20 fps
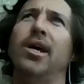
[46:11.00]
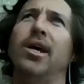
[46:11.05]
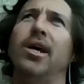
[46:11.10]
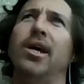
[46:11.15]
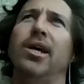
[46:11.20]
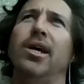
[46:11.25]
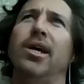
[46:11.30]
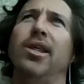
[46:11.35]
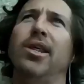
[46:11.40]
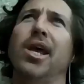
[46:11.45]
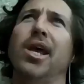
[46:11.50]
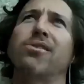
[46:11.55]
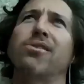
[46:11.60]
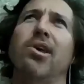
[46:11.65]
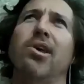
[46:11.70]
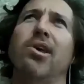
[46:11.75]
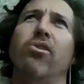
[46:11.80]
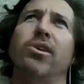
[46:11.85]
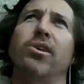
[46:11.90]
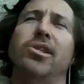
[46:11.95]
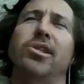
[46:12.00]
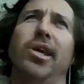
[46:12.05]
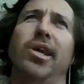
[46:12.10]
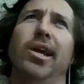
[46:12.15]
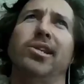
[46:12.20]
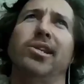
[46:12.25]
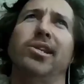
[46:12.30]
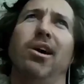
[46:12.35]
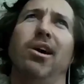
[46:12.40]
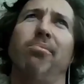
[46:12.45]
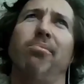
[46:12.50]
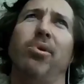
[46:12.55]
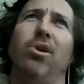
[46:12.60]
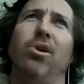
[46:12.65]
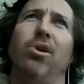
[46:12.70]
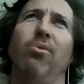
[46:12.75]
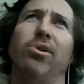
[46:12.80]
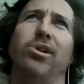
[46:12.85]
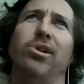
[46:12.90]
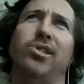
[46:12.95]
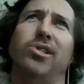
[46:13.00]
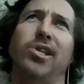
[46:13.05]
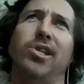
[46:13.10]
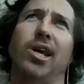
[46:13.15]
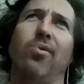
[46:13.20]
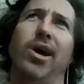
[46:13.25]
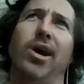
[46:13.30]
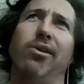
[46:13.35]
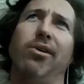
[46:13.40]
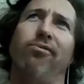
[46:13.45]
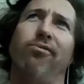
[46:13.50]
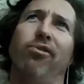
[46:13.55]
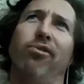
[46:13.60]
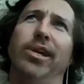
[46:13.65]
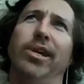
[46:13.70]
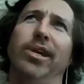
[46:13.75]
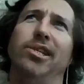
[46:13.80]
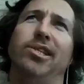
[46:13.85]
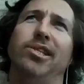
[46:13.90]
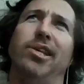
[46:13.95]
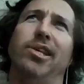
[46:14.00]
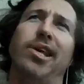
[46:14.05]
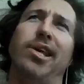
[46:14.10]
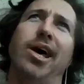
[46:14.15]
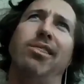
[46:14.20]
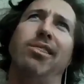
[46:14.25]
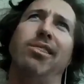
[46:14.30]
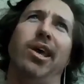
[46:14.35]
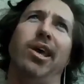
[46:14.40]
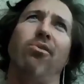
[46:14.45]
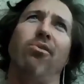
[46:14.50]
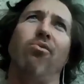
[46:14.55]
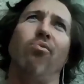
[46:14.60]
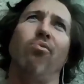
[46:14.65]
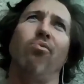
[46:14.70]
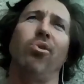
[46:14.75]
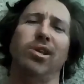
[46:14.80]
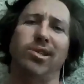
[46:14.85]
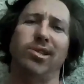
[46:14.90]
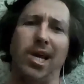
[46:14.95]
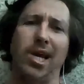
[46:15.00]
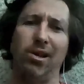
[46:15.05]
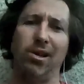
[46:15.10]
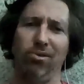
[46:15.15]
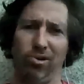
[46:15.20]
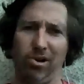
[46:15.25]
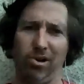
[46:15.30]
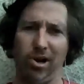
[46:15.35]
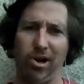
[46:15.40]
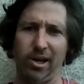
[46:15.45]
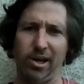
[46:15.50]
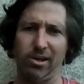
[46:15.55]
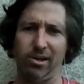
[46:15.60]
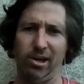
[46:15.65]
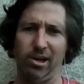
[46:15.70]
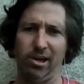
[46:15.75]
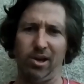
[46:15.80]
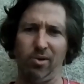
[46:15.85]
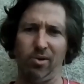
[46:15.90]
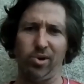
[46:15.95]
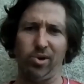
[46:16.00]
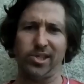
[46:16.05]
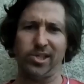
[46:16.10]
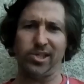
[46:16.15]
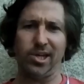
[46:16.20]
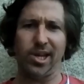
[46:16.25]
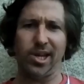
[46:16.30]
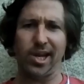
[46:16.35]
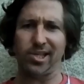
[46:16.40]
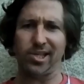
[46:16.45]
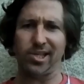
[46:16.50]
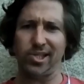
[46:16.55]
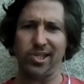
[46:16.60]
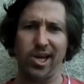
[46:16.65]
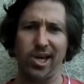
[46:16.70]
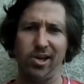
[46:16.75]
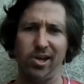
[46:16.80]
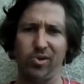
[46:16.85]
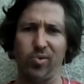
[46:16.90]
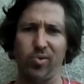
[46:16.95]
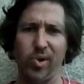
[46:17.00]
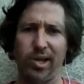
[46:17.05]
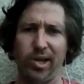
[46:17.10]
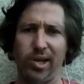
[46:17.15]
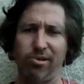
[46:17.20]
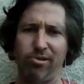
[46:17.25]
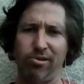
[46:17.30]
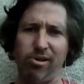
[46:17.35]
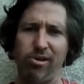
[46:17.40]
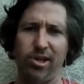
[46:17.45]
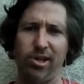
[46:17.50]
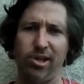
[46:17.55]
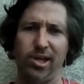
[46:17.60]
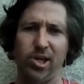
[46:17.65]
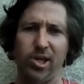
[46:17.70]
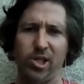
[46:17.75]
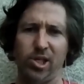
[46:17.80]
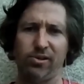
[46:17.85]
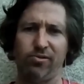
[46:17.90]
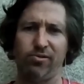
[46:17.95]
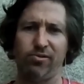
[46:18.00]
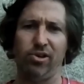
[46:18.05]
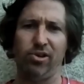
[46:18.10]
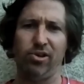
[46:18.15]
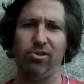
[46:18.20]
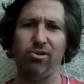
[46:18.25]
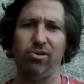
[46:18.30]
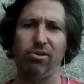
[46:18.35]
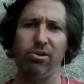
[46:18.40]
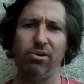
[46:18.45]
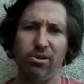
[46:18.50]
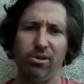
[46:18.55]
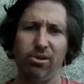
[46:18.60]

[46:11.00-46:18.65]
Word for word: and, and thanks for that honest answer, but I want to segue for, into that then. What does that look like? You know, what's the next 10, 20, 30 years for you?